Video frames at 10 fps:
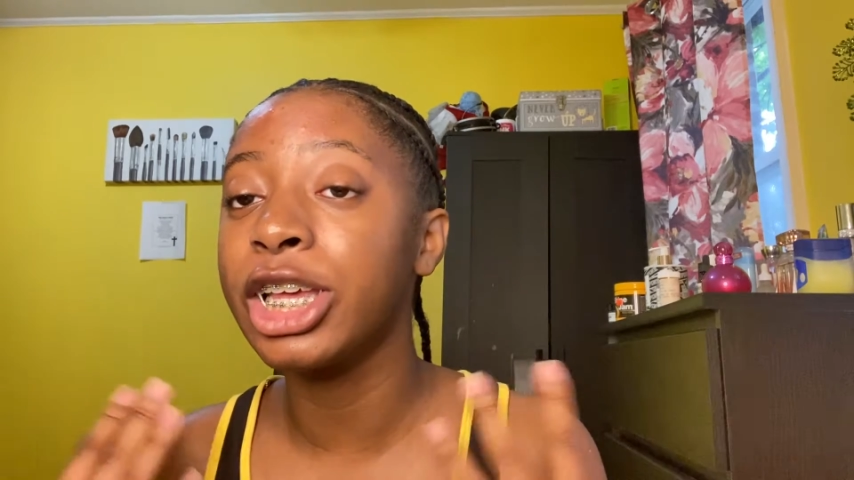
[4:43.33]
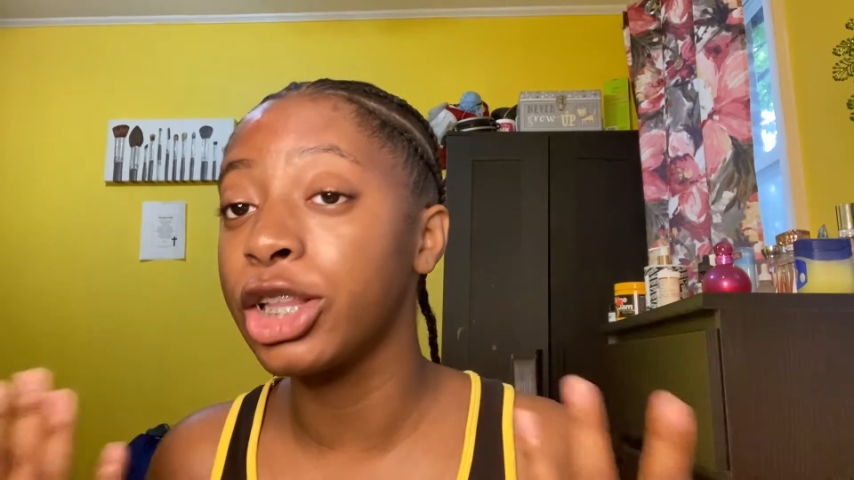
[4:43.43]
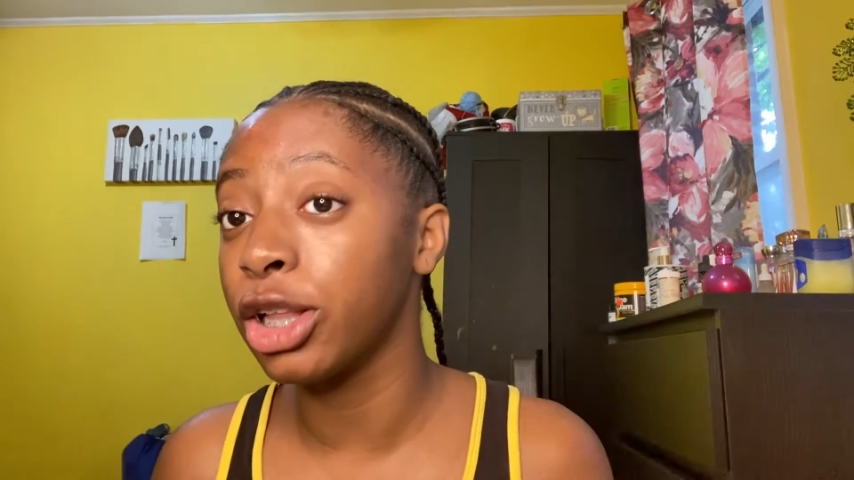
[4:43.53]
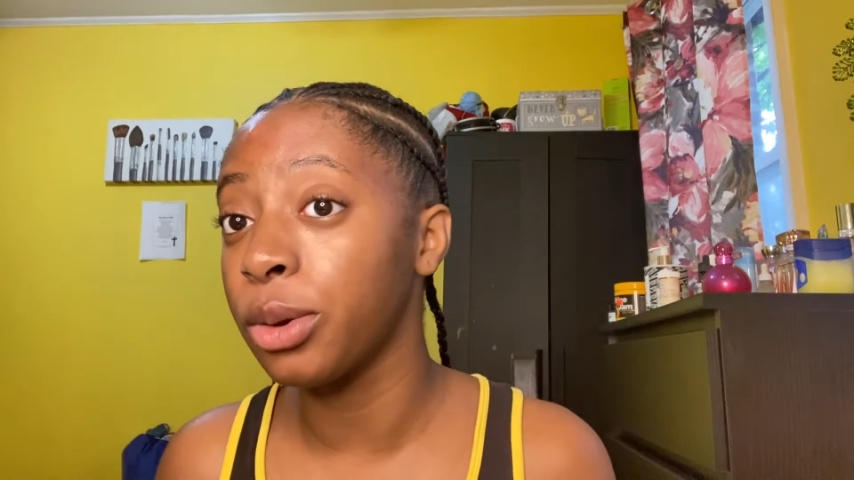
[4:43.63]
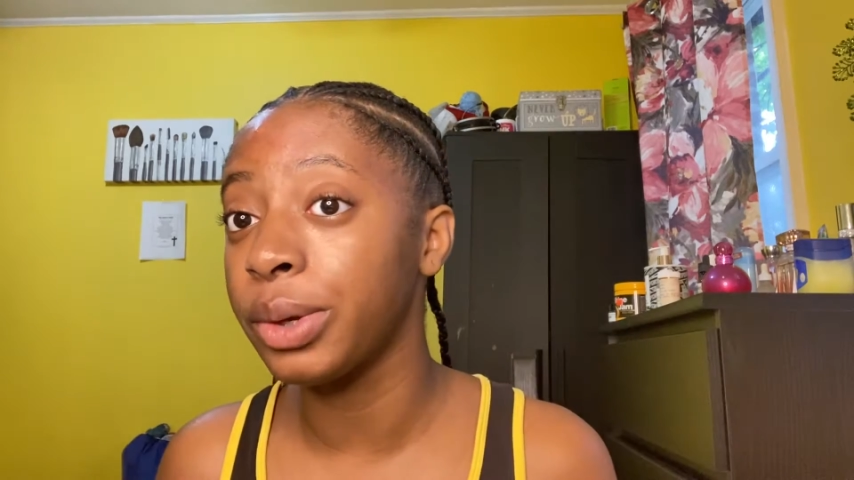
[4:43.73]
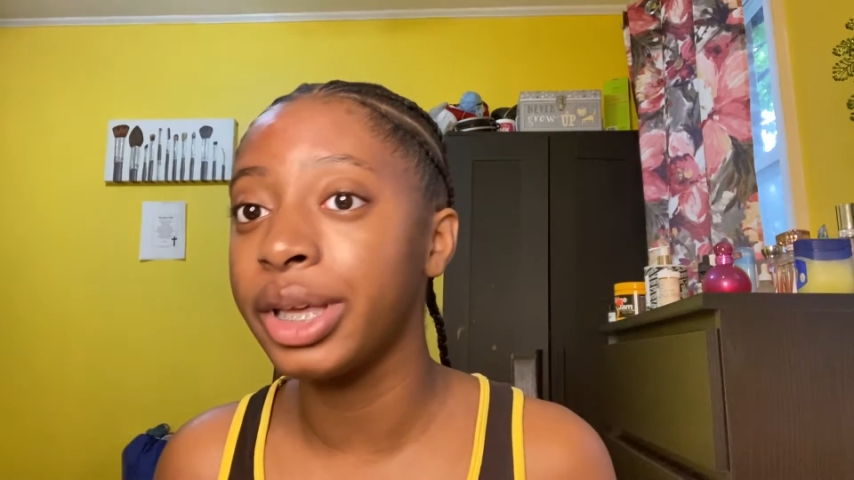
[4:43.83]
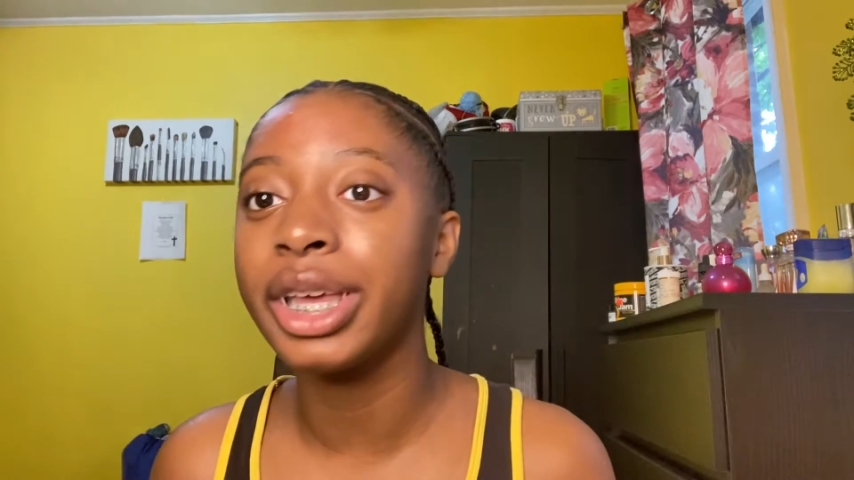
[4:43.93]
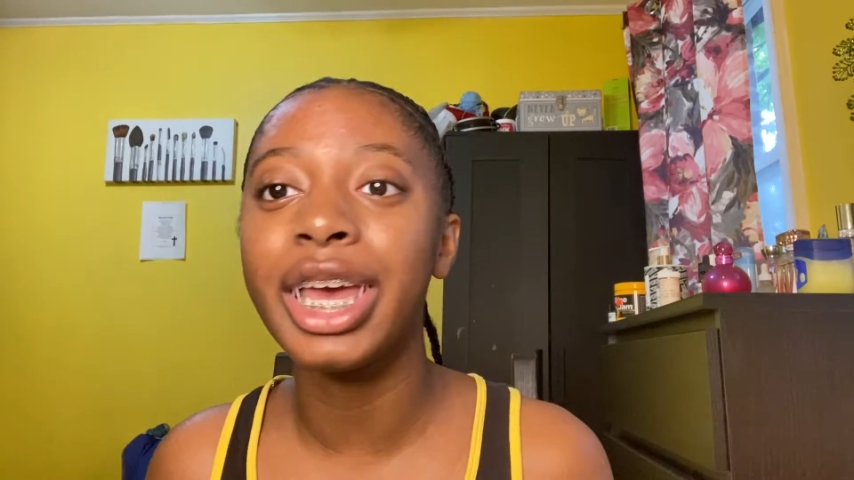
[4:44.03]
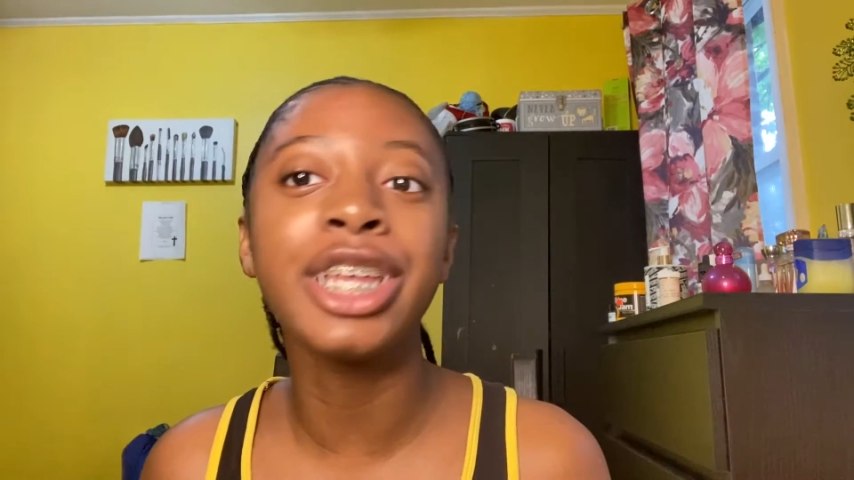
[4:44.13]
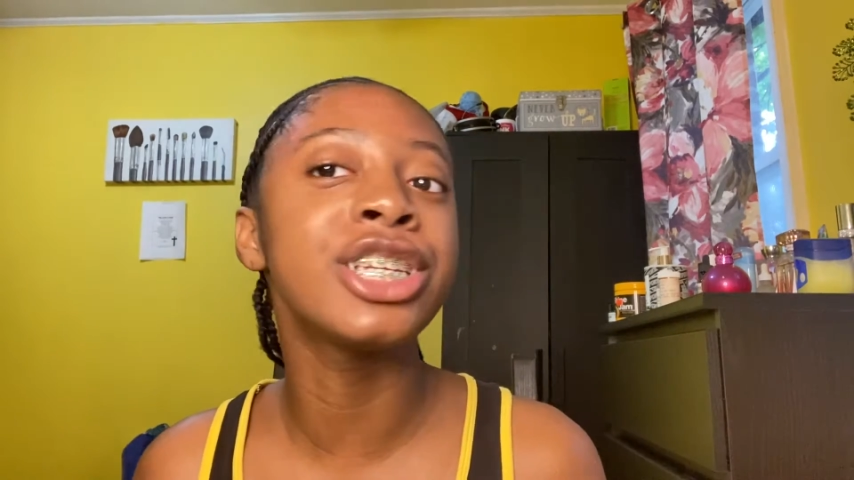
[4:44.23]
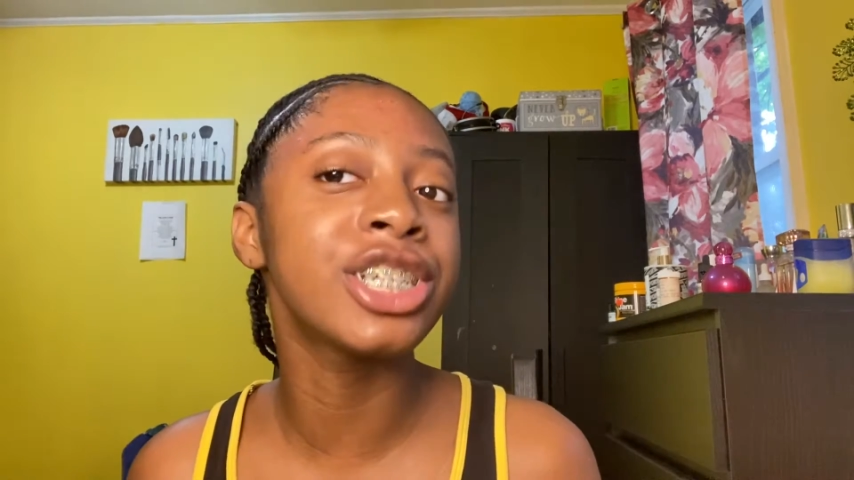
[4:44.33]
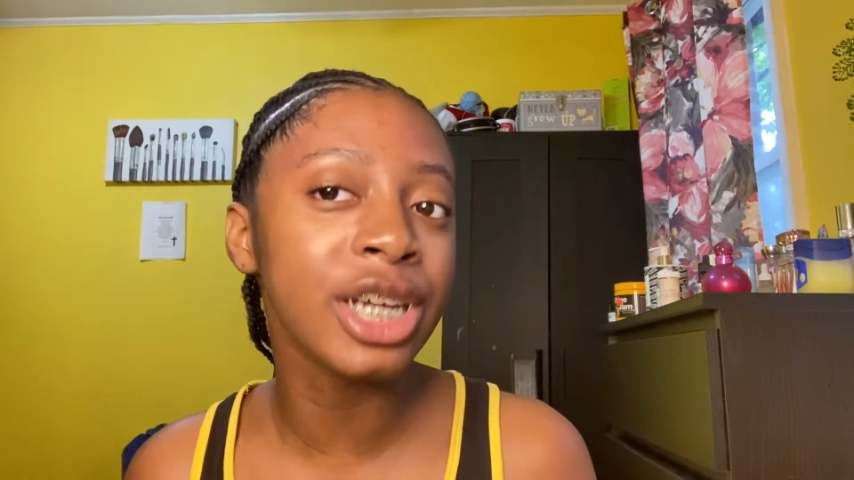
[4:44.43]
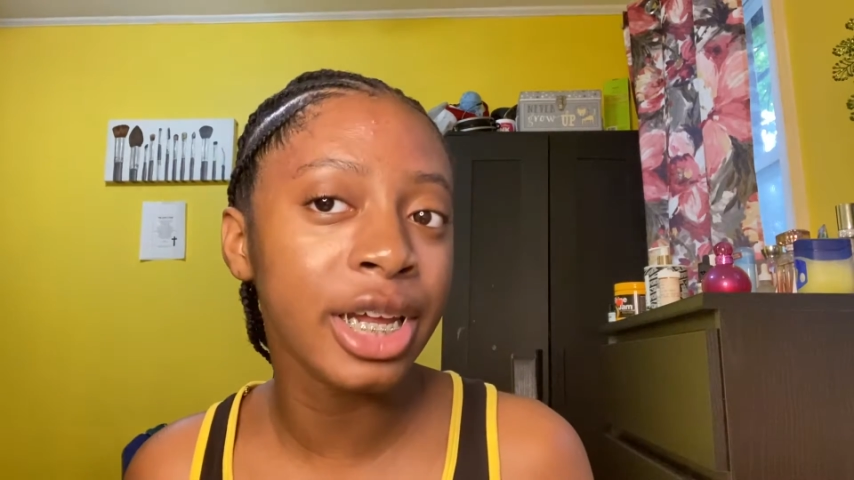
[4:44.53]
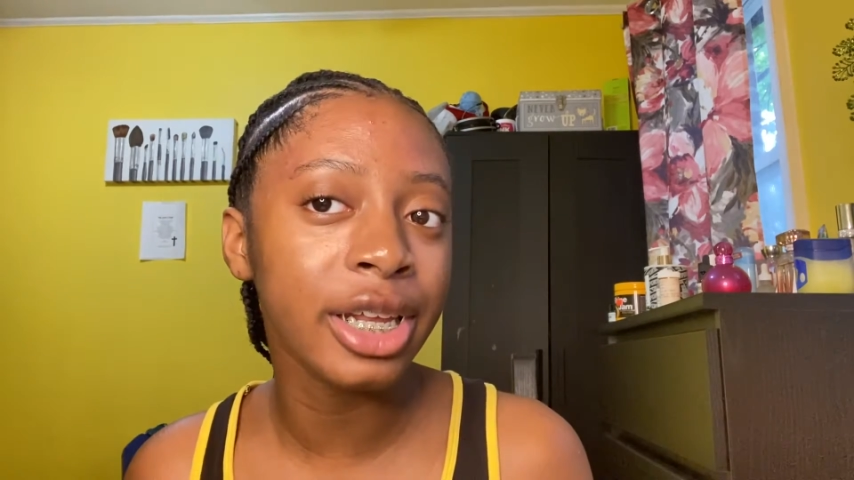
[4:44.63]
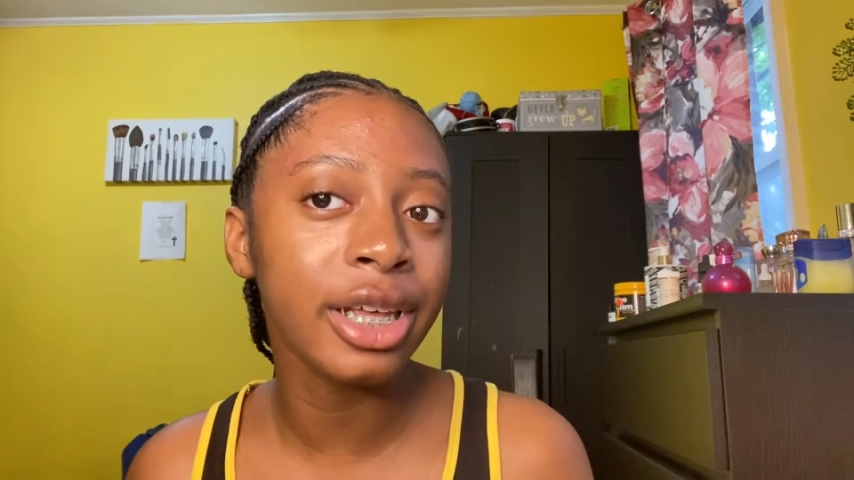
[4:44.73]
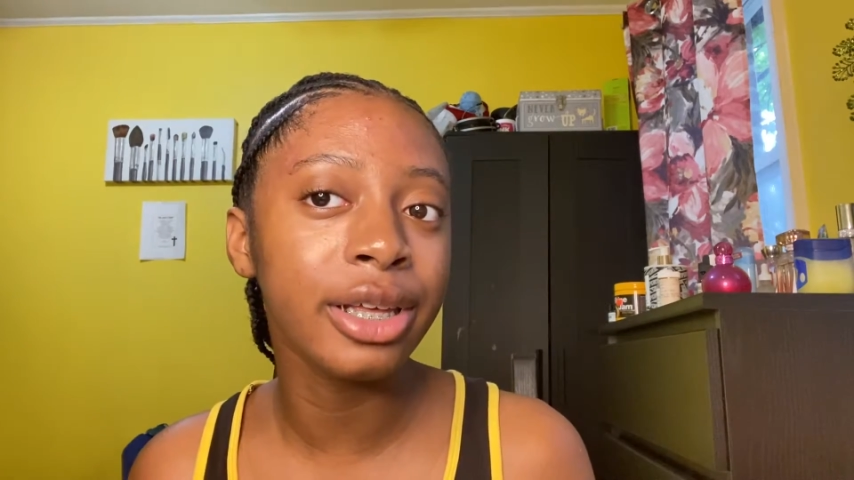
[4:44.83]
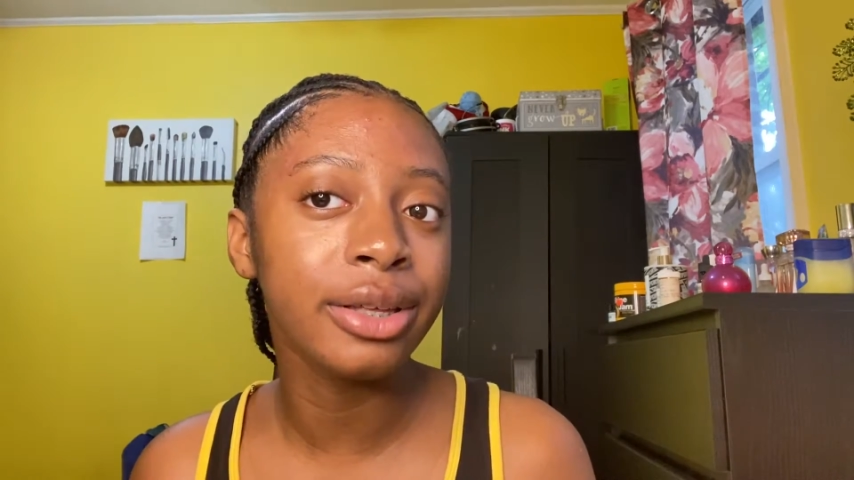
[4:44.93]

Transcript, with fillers: glowing and shining